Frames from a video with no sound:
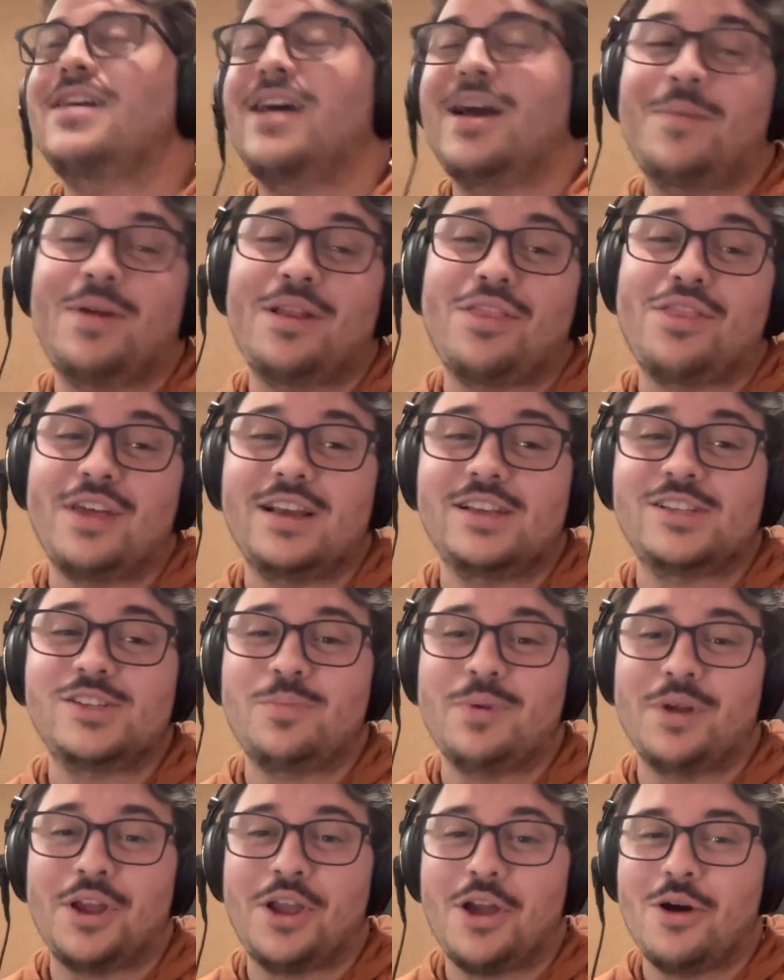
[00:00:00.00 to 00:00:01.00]
I mean, things have
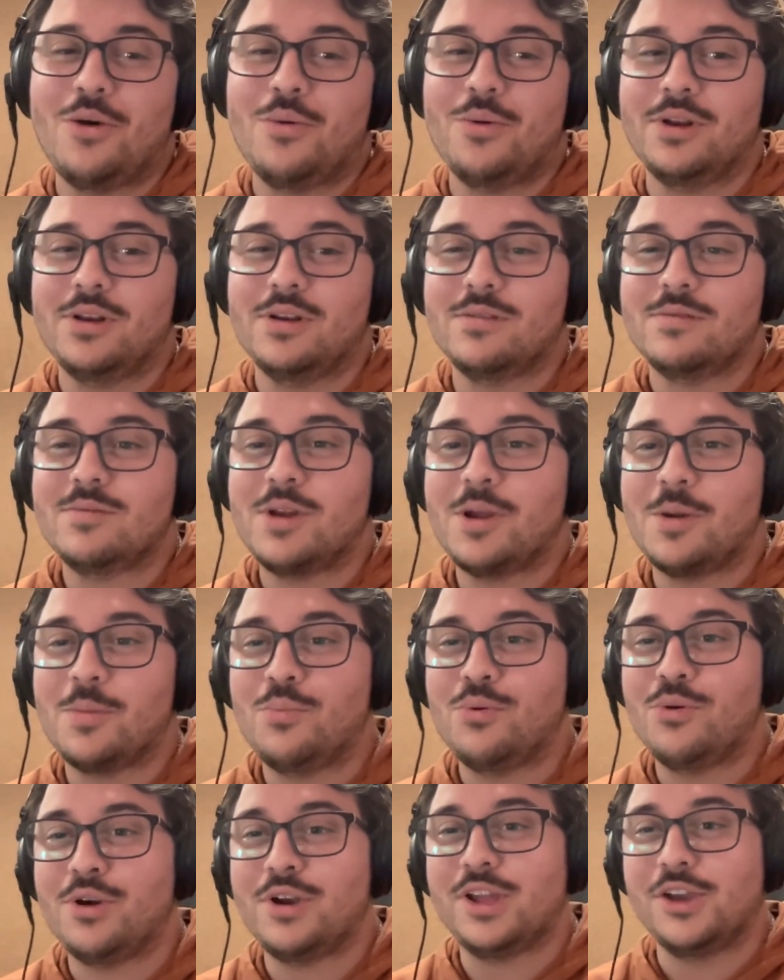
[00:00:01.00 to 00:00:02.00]
been going
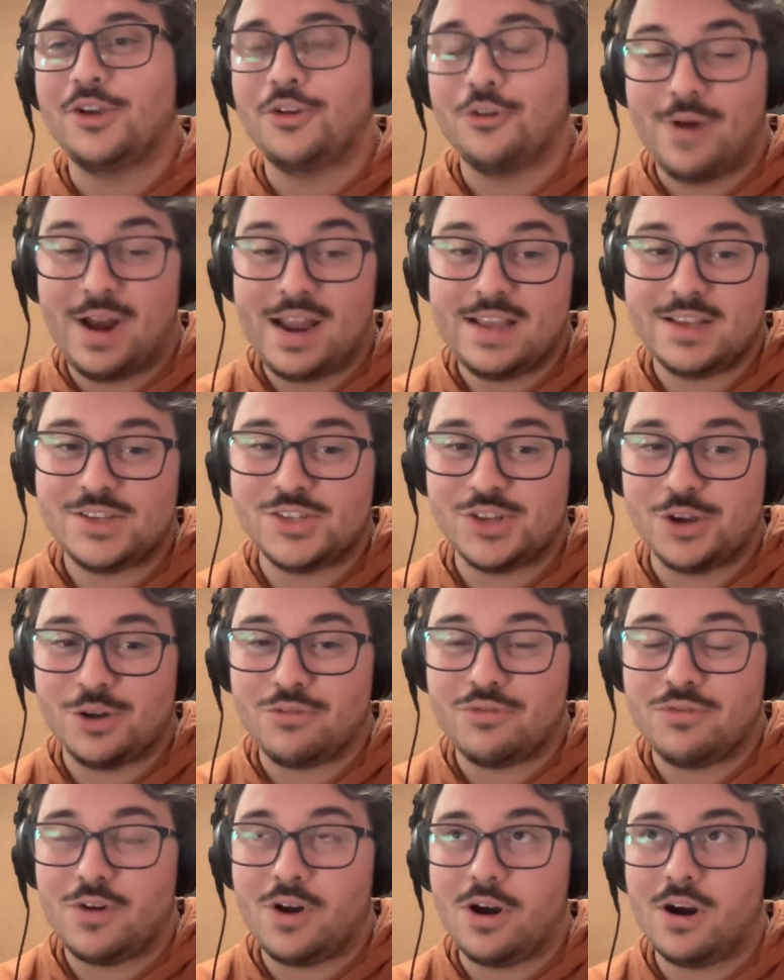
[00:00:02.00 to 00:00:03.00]
pretty great so
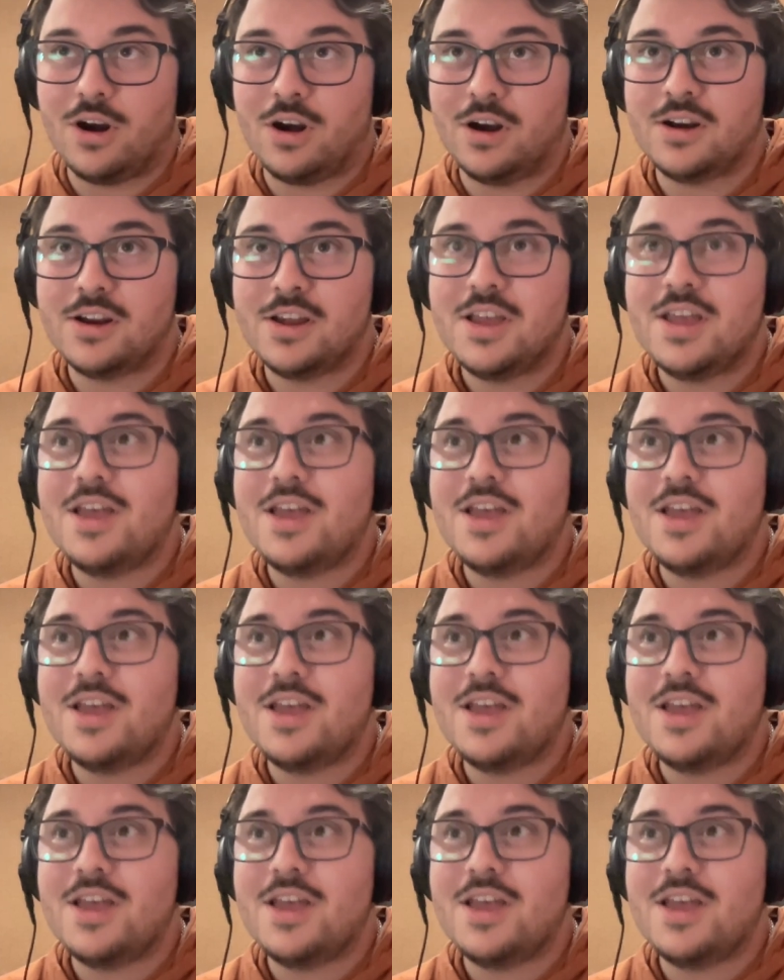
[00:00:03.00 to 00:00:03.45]
far.